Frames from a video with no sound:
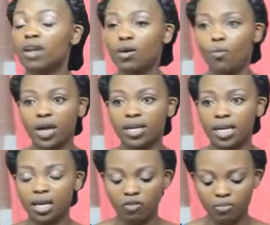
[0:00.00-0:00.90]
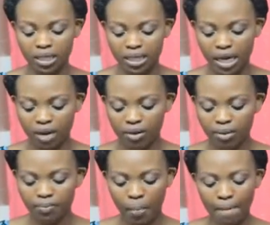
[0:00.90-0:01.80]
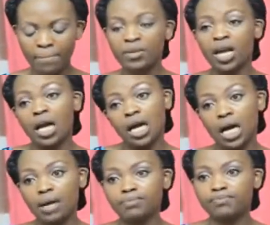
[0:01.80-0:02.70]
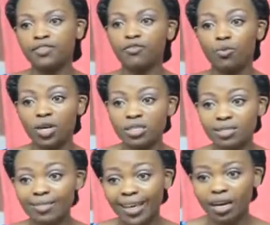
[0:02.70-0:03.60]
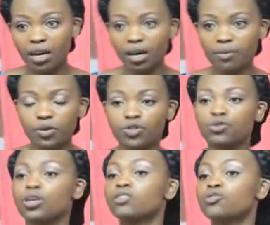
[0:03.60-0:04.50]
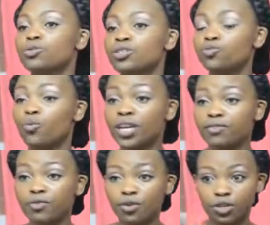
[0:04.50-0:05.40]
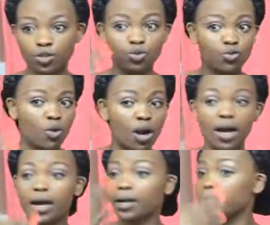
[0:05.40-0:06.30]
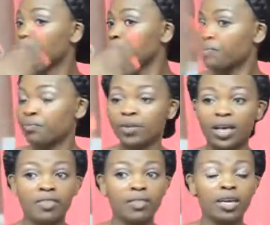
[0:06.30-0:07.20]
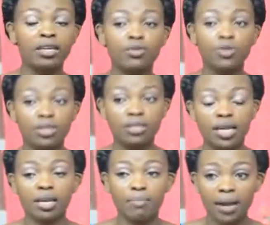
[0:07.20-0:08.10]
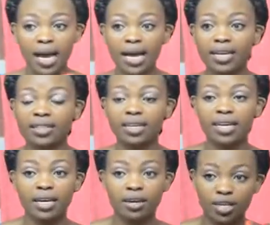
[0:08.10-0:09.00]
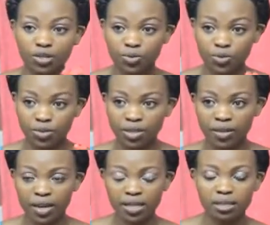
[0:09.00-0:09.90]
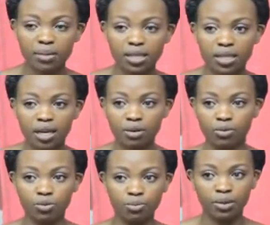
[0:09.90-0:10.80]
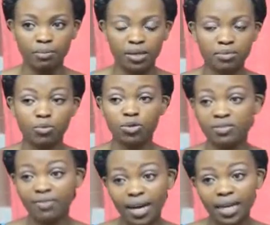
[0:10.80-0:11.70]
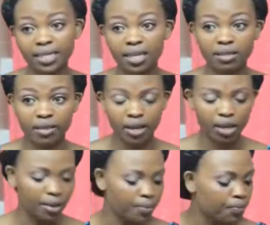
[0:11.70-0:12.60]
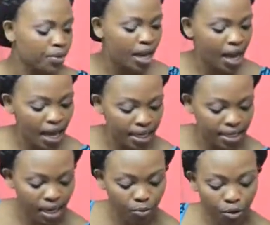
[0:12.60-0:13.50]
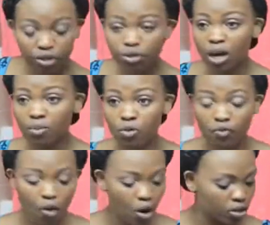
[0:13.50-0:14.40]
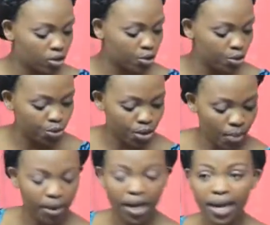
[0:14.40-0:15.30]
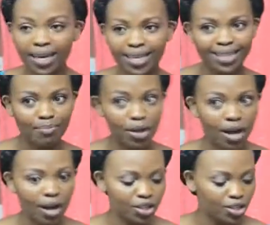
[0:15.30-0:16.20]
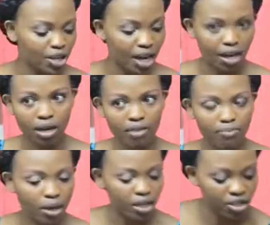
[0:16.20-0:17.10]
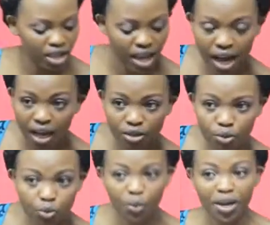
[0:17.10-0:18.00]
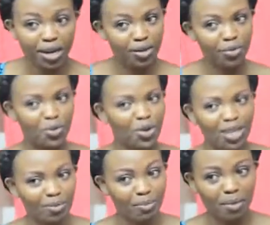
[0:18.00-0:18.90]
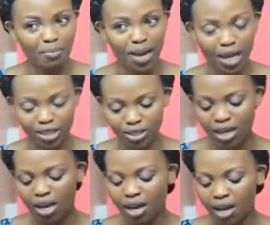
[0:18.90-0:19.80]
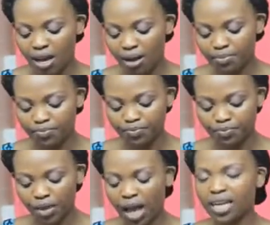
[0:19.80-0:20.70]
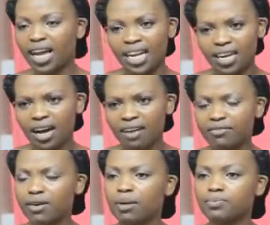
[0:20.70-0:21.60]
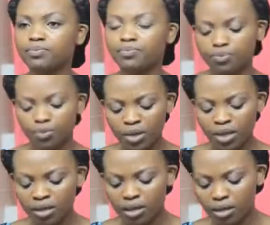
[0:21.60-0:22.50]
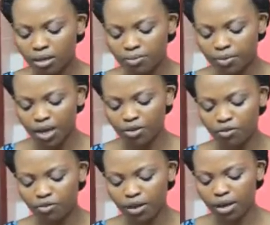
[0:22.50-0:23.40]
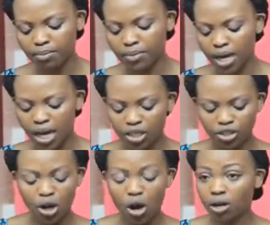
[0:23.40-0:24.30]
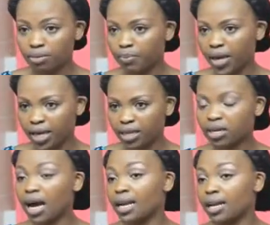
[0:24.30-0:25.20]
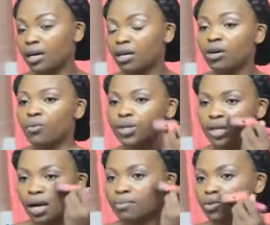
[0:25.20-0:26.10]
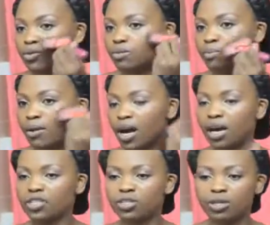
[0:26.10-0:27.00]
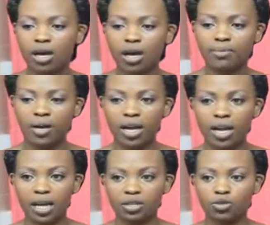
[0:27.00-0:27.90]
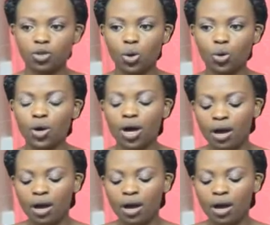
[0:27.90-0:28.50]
like one layer of mascara. If you want it thicker, what you can do is wait for it to dry, and then you can then apply another layer, and you will see that the mascara will be a bit more defined and thicker. And I'm going to now move on to applying the blush. I love blush. I don't go anywhere without my blush. I love the kind of dark pink color when it comes to the blush color, like so,